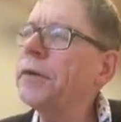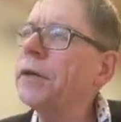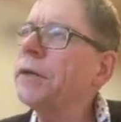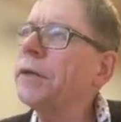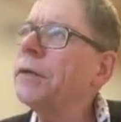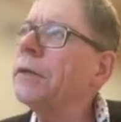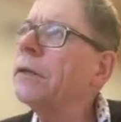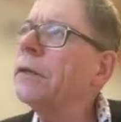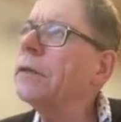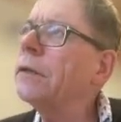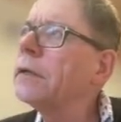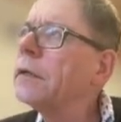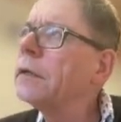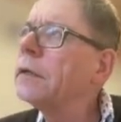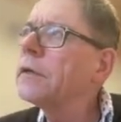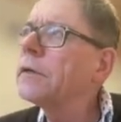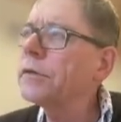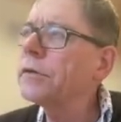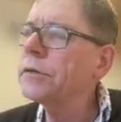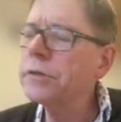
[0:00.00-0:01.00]
file
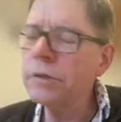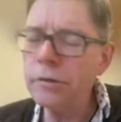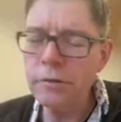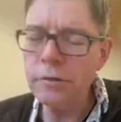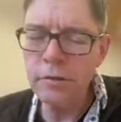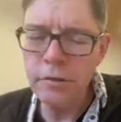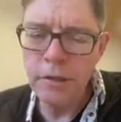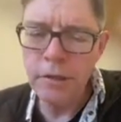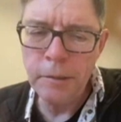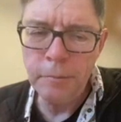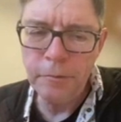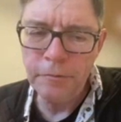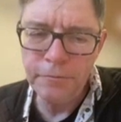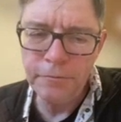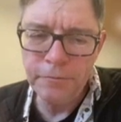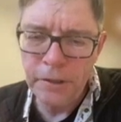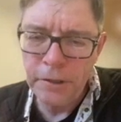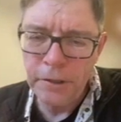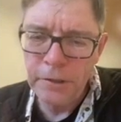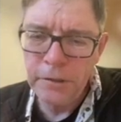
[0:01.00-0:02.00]
or certain type of
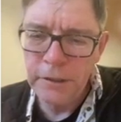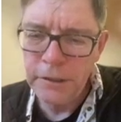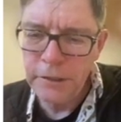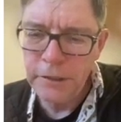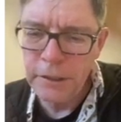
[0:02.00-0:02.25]
file.